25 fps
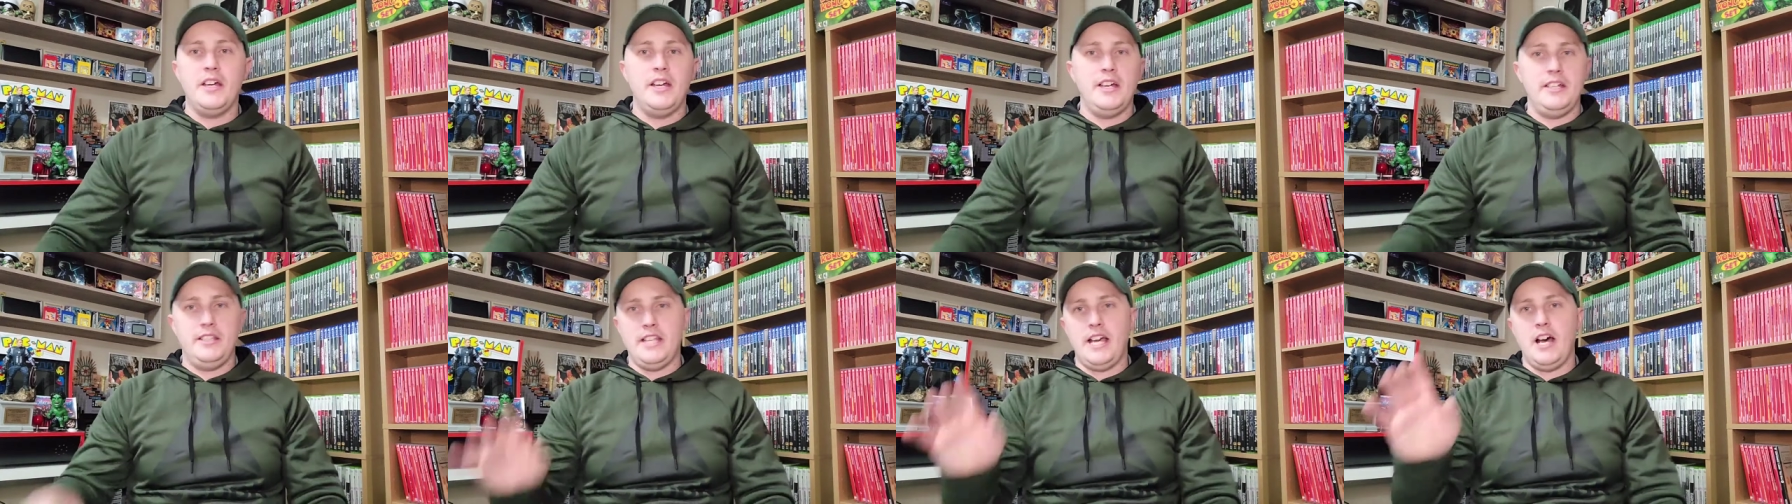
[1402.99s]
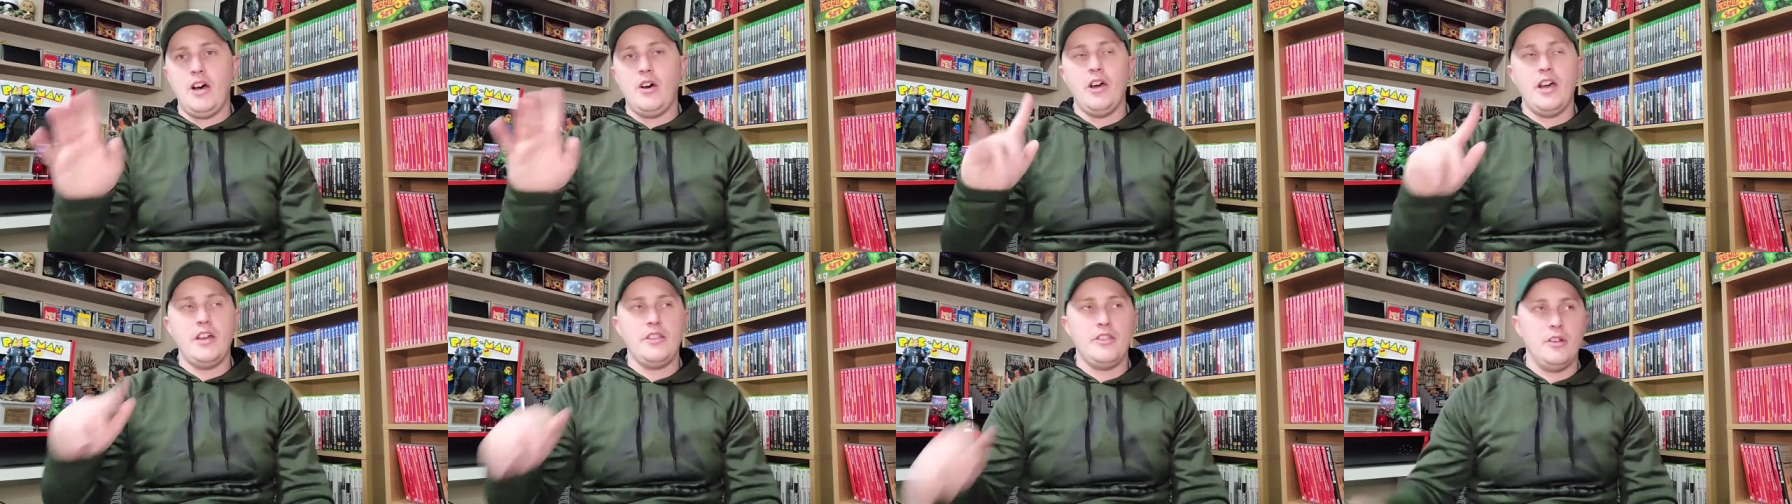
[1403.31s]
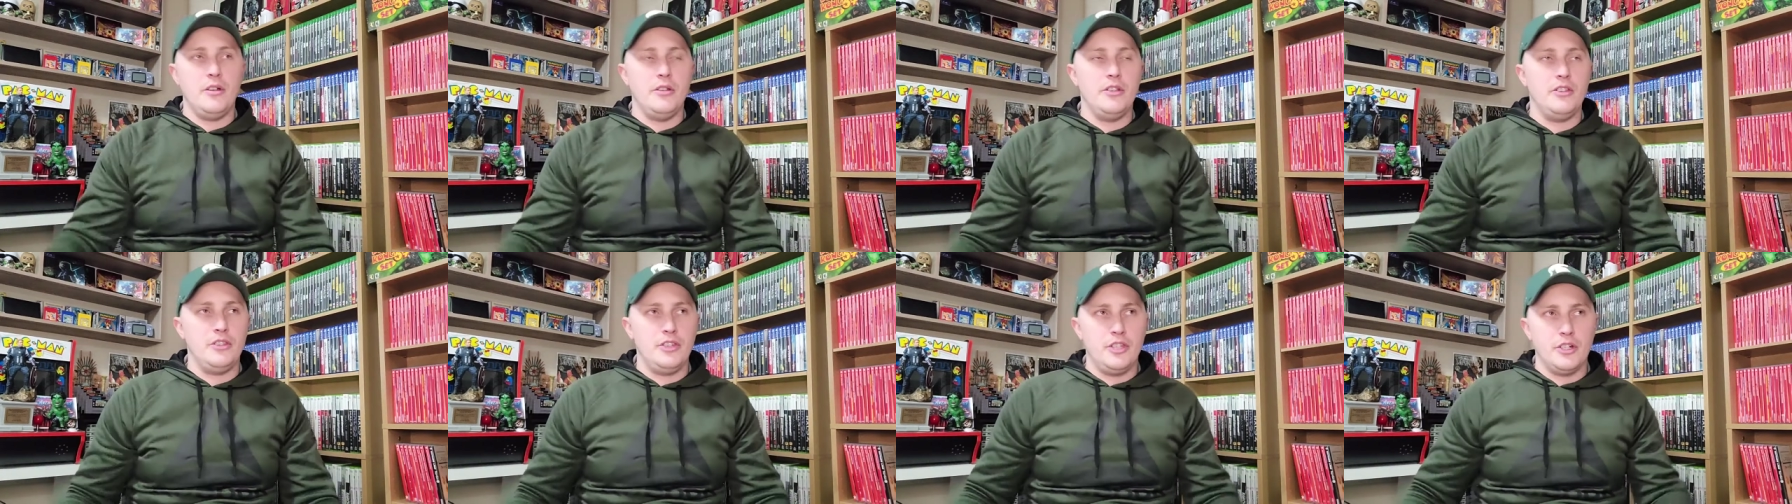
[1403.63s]
And now
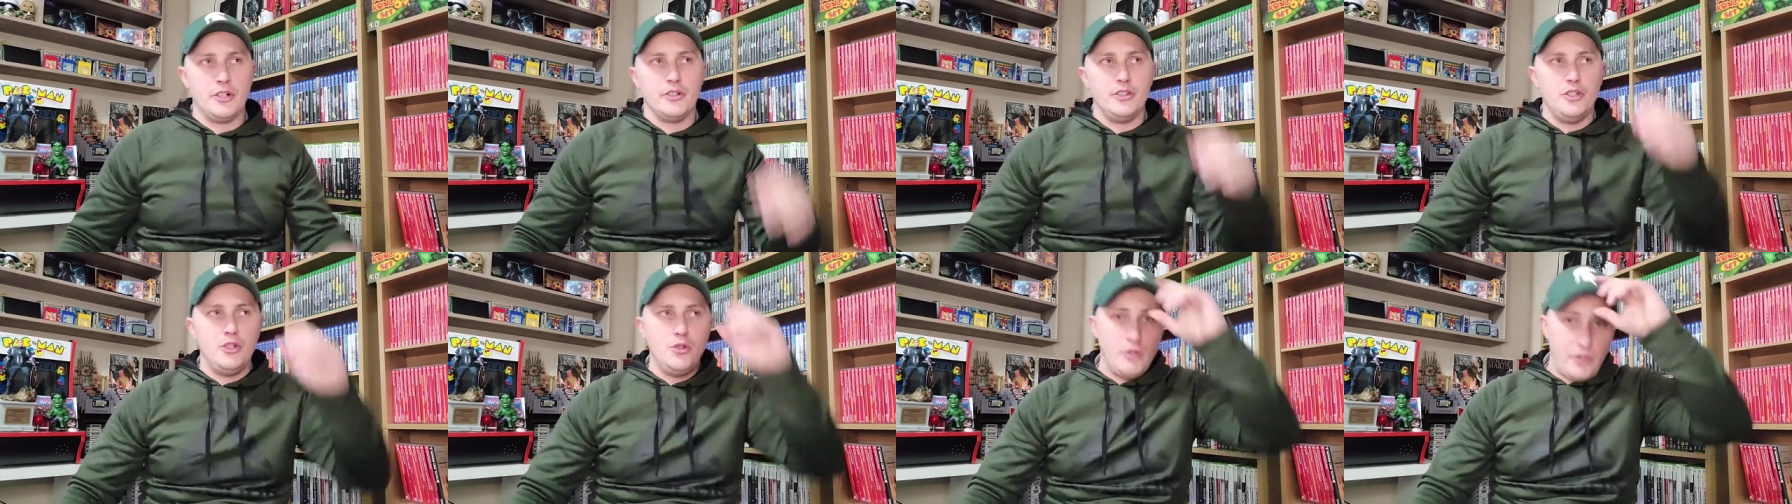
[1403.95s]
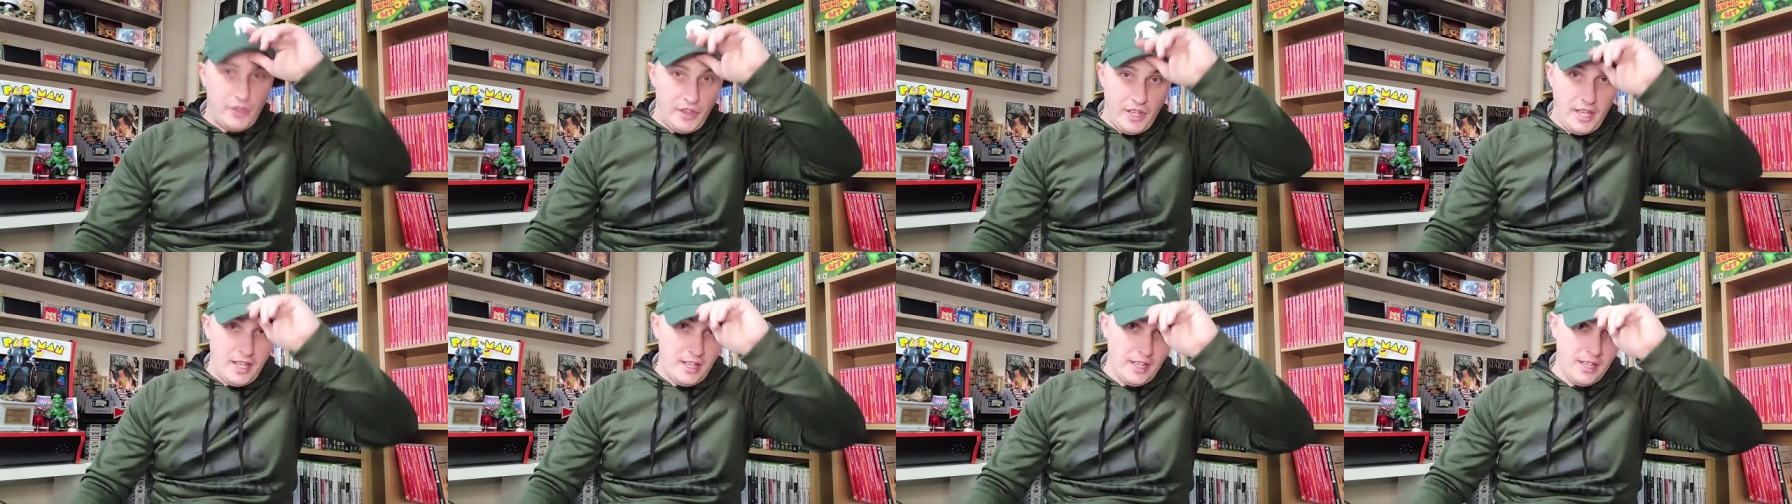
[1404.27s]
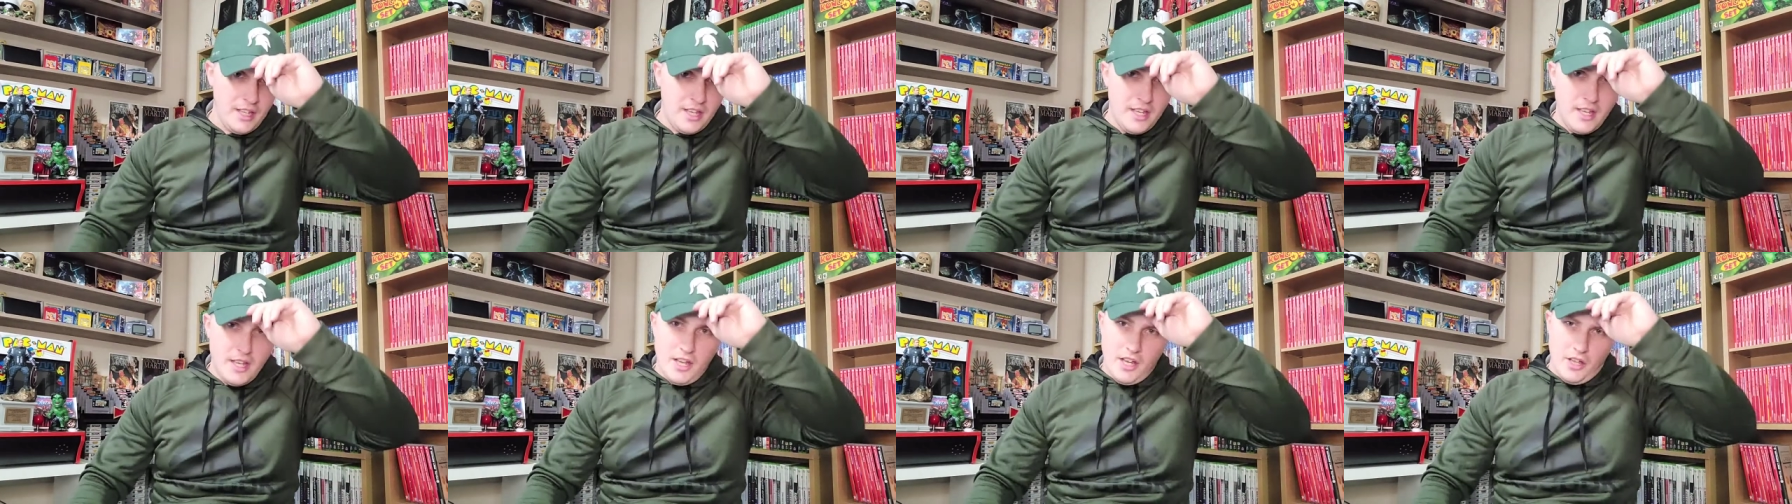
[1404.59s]
the, their new thing,
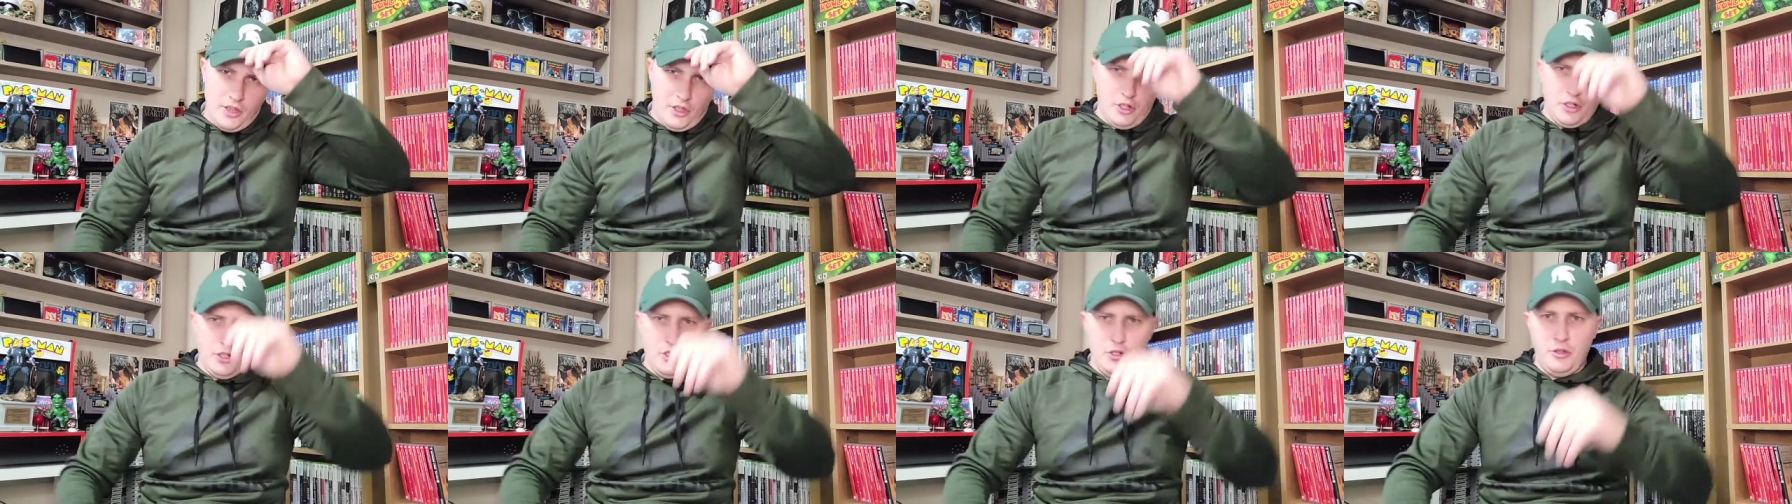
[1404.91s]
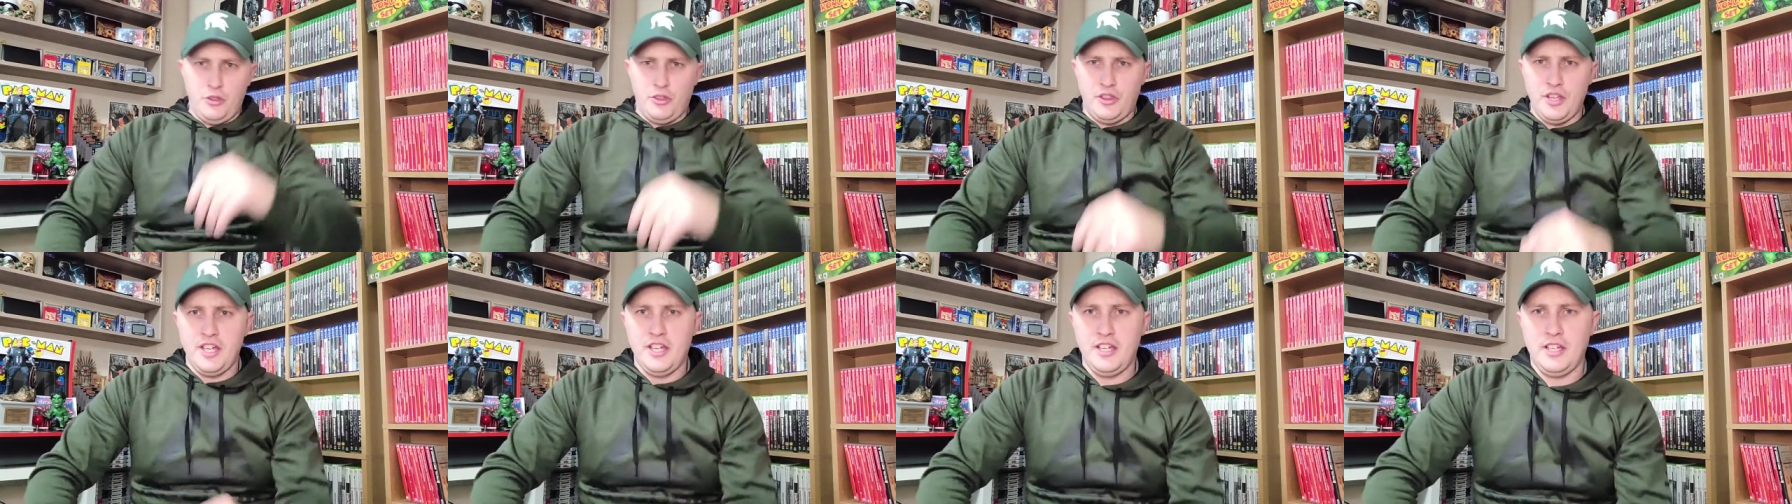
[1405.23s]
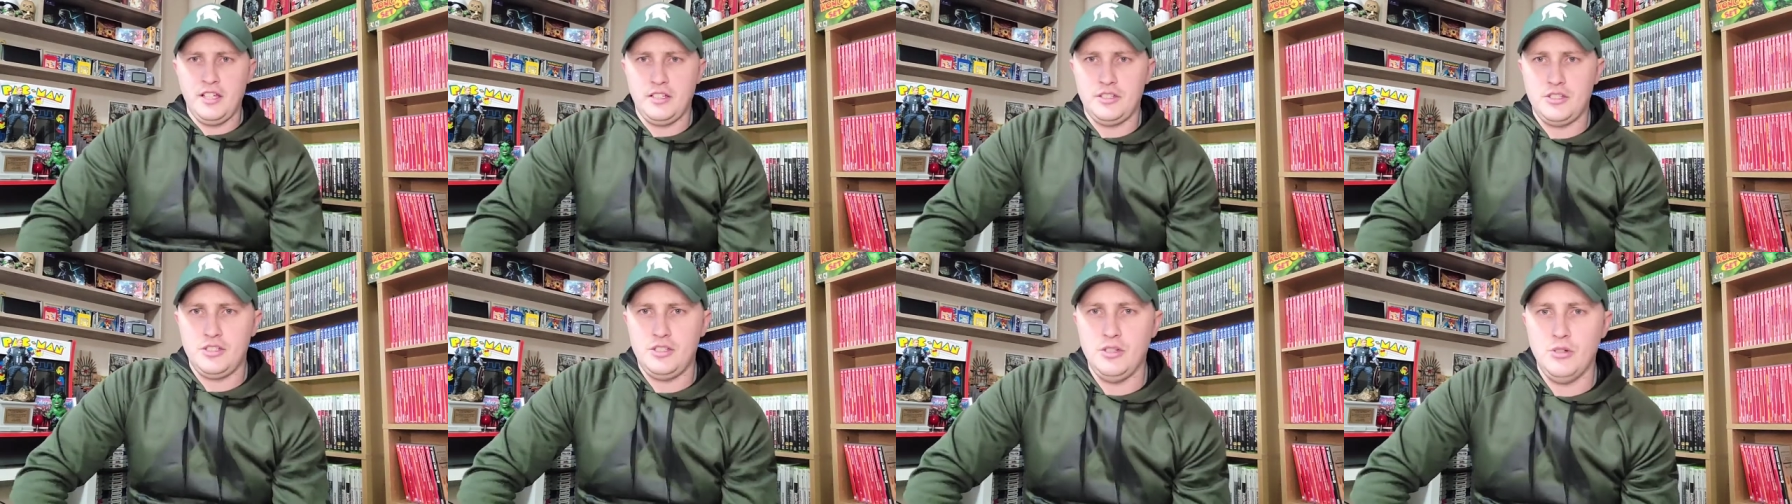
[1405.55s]
their new
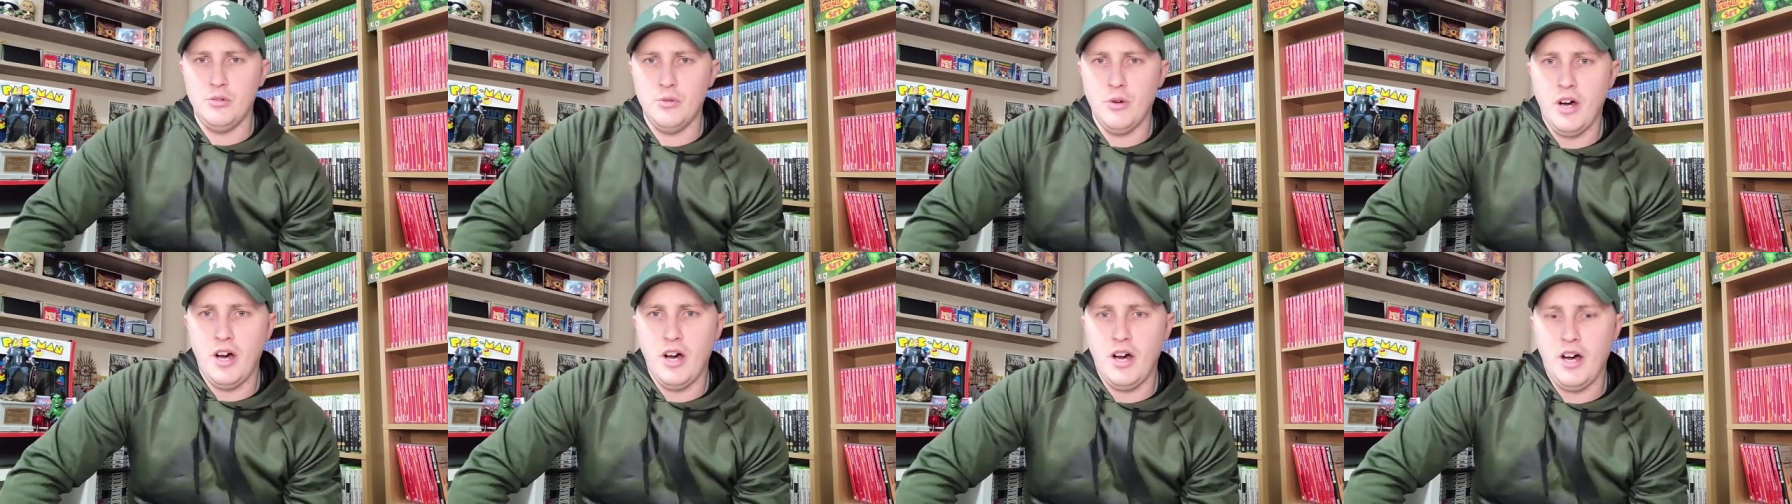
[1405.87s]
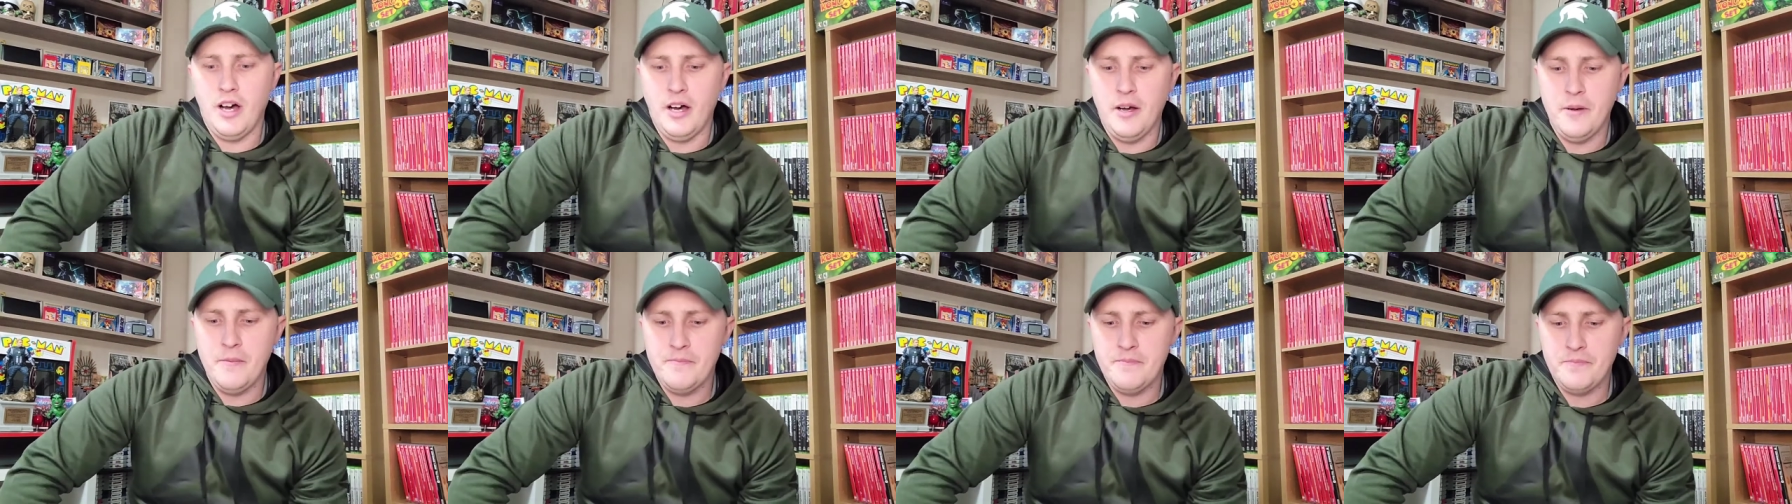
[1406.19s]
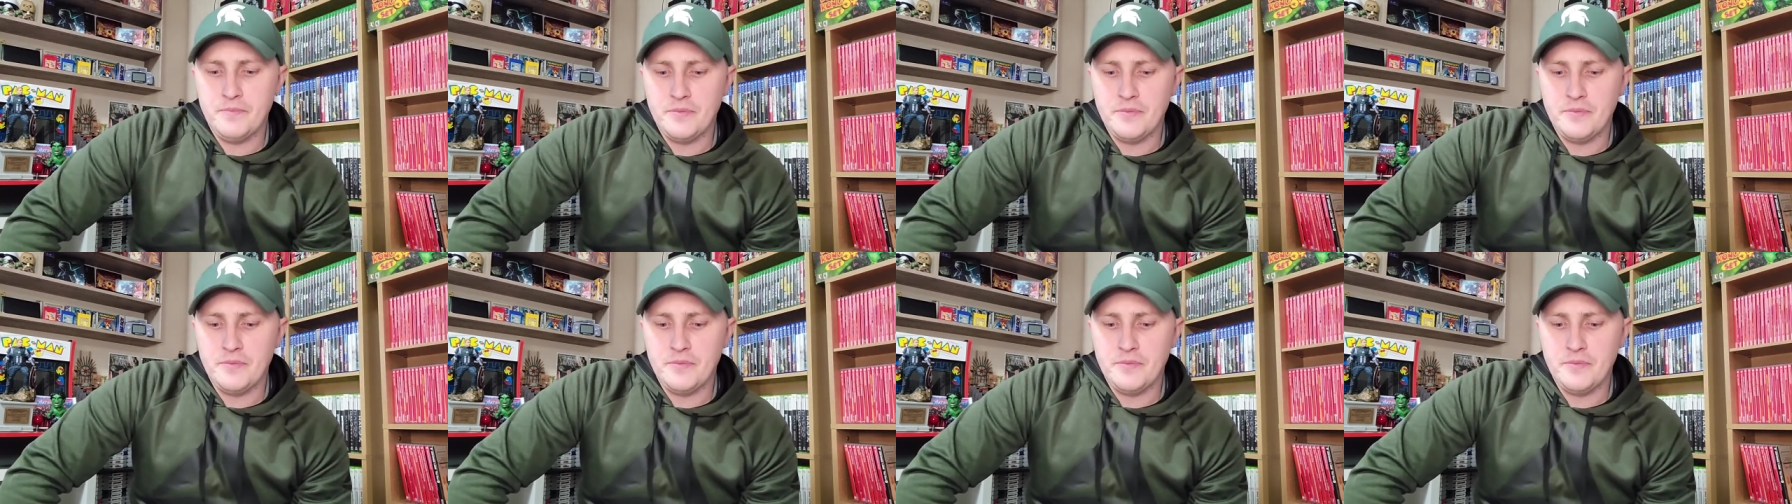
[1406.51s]
thing to uh,